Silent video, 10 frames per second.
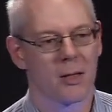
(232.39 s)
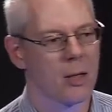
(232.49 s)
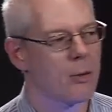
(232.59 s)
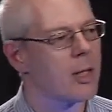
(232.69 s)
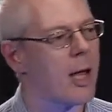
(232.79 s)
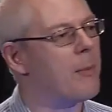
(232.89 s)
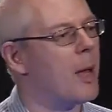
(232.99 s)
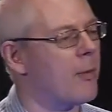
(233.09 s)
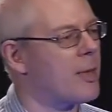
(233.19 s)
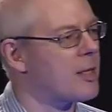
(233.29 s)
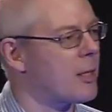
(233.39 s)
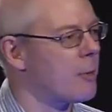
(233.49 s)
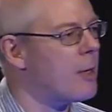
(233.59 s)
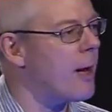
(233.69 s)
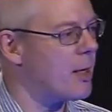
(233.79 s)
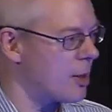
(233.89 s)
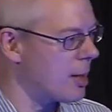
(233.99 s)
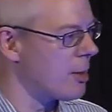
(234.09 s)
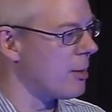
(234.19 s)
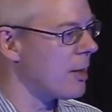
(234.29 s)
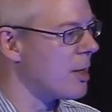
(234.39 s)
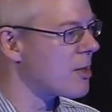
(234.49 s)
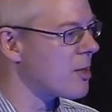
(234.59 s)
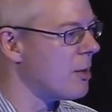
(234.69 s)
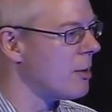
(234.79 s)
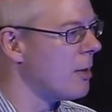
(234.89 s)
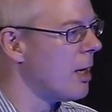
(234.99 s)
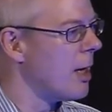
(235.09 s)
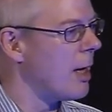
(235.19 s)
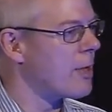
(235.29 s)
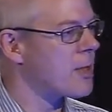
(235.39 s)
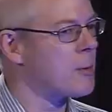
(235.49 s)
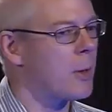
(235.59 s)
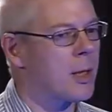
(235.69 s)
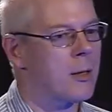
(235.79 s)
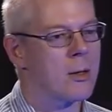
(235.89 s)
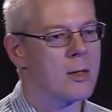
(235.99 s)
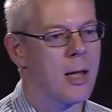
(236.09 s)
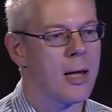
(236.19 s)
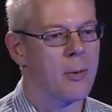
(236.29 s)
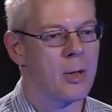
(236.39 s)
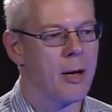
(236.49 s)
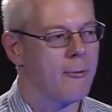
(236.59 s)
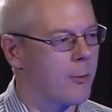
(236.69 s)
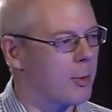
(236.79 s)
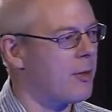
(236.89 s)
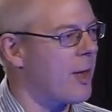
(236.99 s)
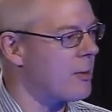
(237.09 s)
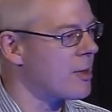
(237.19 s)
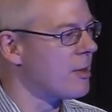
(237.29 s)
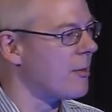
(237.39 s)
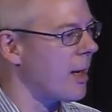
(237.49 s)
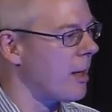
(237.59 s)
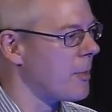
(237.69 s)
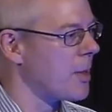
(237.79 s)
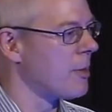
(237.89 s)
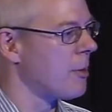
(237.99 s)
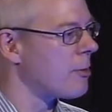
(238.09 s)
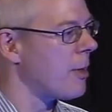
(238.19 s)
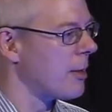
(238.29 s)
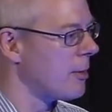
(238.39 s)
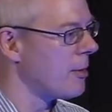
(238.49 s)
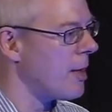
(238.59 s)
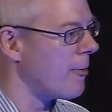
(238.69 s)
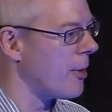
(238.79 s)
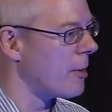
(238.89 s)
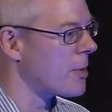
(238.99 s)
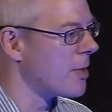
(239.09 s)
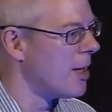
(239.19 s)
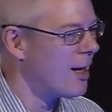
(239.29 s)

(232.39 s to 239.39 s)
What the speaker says: They all came out and they said, we're actually doing this too. And this is what it looks like when you have 40,000 developers and you're trying to do DevOps.